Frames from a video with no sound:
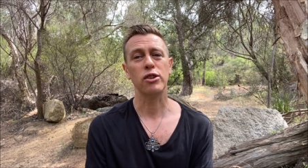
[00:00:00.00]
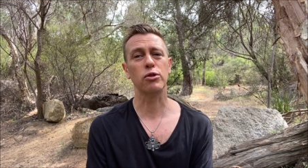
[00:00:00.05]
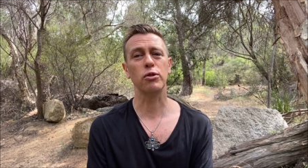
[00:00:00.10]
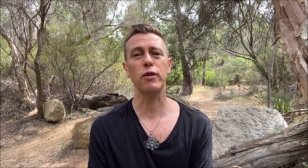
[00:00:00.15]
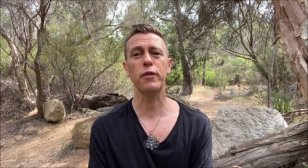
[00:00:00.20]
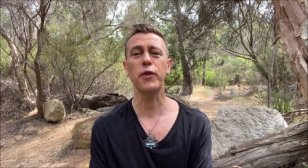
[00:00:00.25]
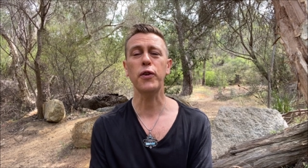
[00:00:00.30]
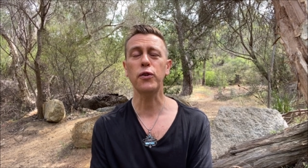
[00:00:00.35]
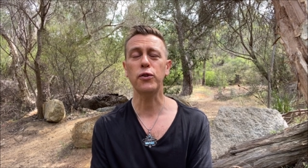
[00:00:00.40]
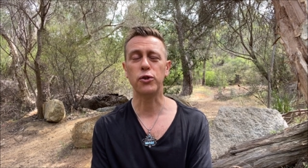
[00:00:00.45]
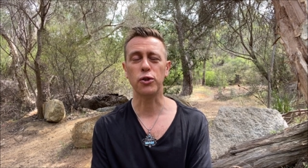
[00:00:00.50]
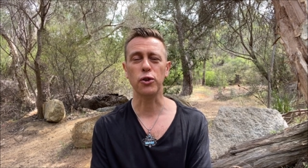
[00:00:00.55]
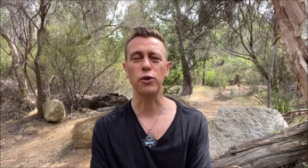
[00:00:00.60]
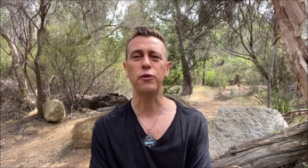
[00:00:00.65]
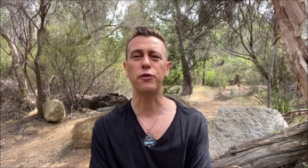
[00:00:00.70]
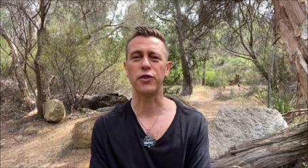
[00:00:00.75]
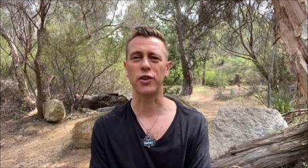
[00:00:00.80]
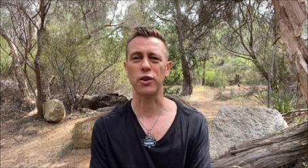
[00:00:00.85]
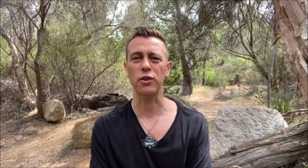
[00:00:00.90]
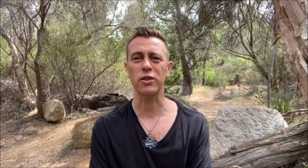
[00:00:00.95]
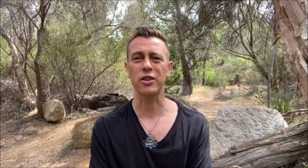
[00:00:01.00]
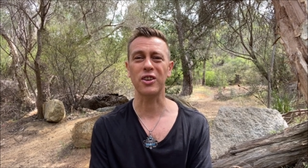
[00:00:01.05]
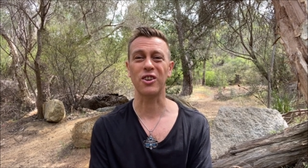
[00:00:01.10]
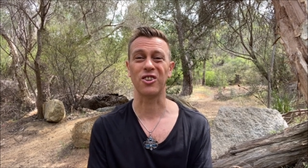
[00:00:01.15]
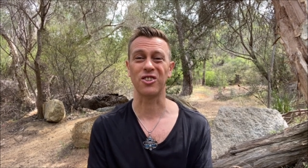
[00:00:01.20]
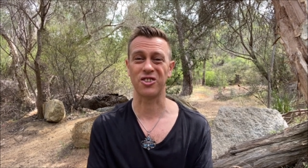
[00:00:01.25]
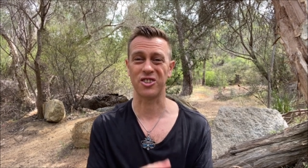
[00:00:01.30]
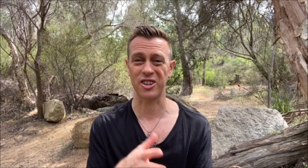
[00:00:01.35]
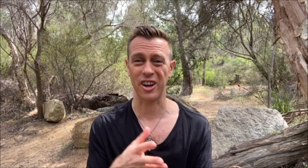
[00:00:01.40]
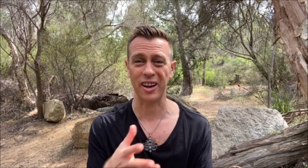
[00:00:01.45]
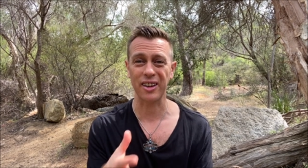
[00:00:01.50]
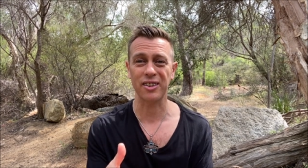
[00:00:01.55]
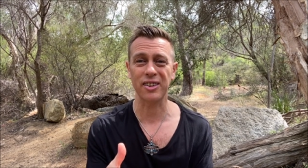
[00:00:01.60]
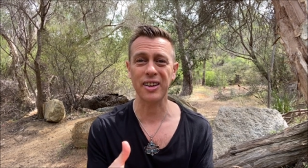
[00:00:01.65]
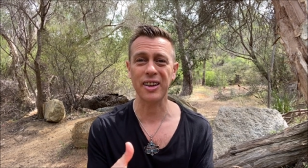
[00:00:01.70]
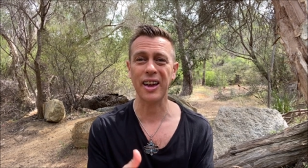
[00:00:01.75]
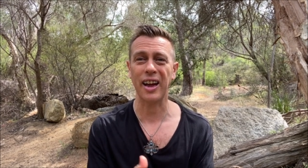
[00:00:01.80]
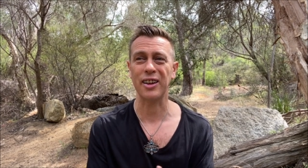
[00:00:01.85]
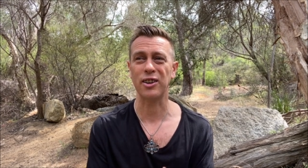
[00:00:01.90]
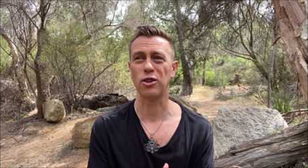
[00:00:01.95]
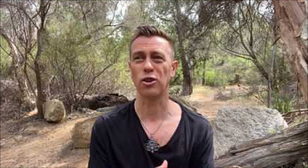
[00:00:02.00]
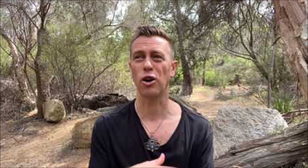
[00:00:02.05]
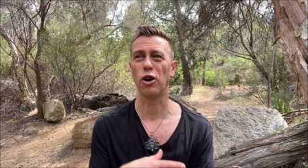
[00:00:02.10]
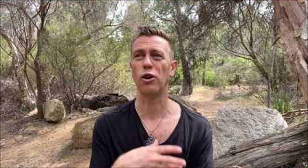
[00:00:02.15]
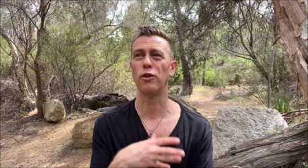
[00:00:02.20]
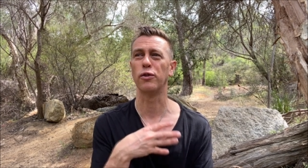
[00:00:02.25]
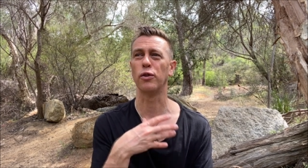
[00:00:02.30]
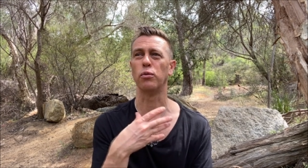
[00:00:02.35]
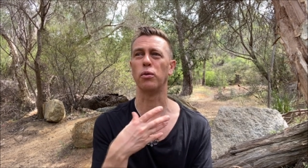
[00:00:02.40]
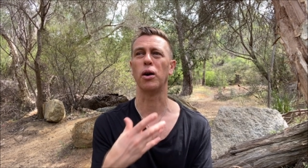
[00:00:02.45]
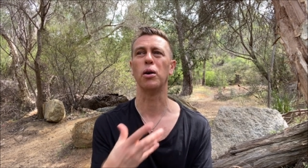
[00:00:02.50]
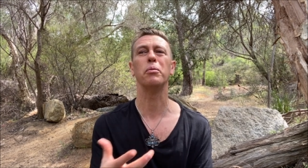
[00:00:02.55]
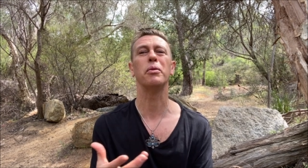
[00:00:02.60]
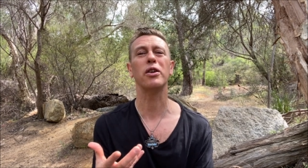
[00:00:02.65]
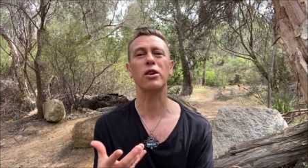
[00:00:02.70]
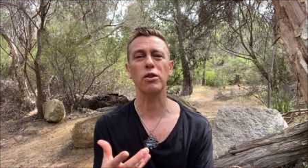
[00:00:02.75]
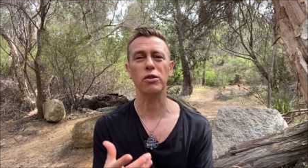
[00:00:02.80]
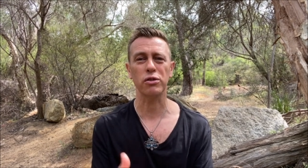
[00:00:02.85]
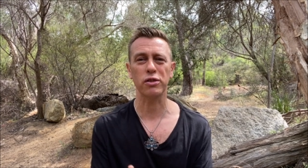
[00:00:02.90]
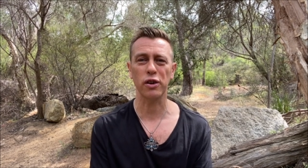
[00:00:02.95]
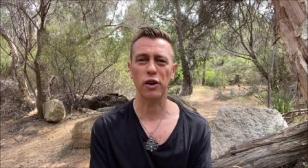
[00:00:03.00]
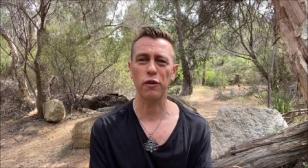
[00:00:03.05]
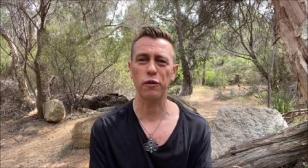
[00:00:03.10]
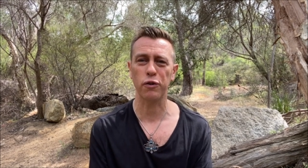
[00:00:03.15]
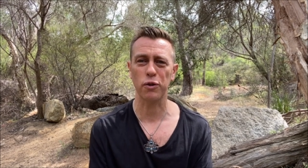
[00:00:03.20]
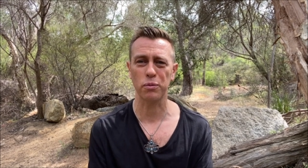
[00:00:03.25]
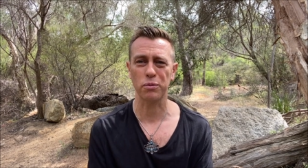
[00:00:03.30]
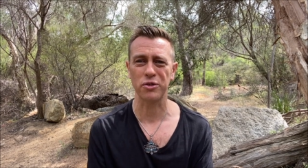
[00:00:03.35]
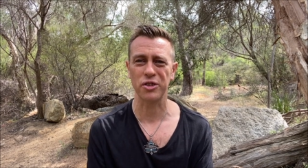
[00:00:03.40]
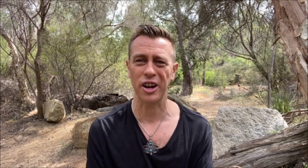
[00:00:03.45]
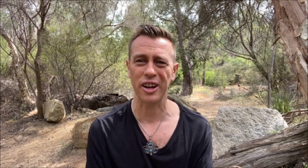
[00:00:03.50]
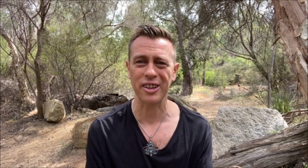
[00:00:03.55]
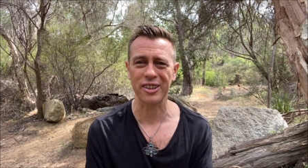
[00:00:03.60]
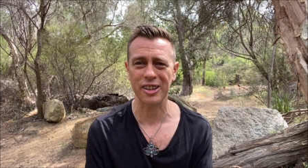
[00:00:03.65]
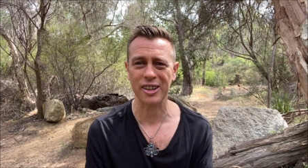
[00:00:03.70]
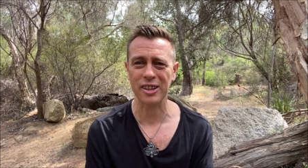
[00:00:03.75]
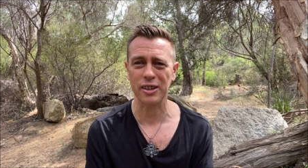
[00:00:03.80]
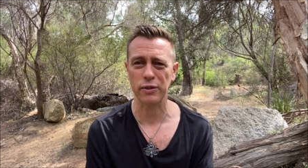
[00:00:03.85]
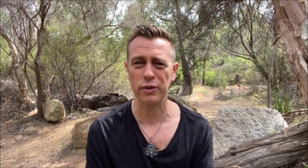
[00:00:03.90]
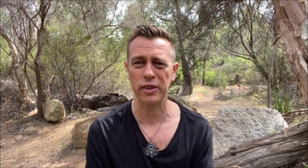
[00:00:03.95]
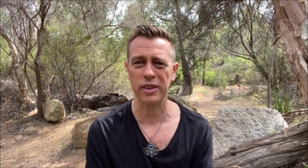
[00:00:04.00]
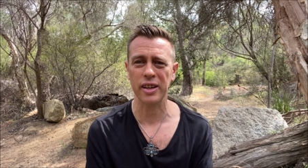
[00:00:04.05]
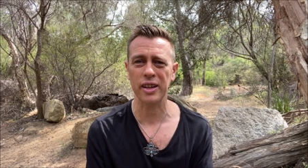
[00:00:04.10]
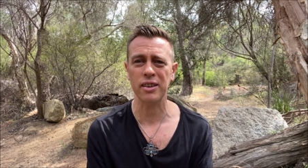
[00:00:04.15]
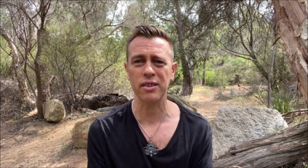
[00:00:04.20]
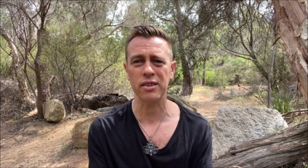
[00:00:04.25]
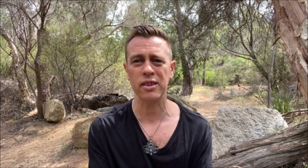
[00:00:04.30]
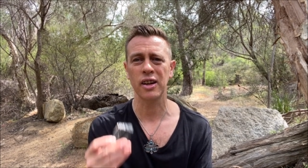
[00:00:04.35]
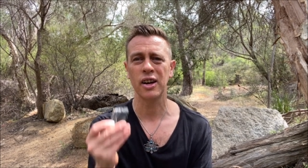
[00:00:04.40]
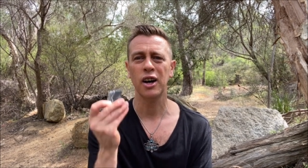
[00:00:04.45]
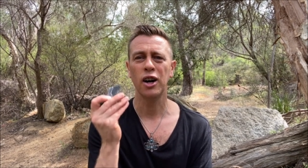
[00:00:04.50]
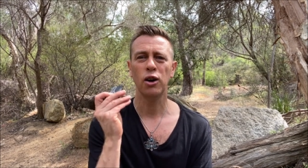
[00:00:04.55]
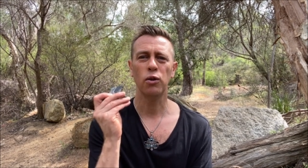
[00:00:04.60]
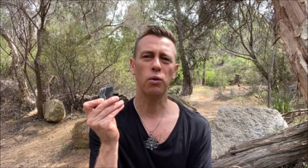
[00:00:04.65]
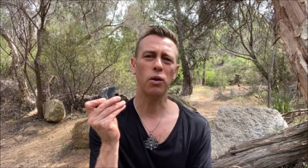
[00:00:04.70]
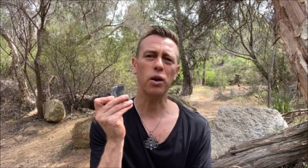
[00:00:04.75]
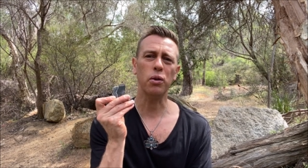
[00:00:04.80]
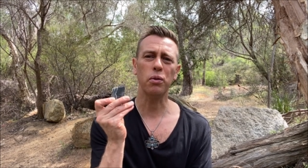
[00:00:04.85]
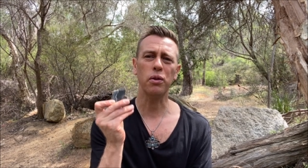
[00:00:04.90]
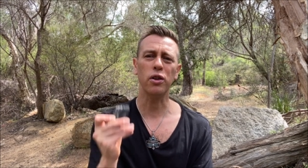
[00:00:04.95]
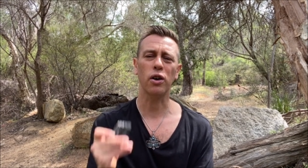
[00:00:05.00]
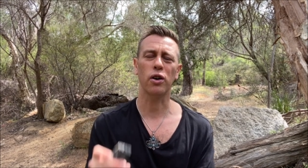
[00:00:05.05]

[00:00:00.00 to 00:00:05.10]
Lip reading: So if you do feel that you're chasing and you're overwhelming yourself from chasing different things, work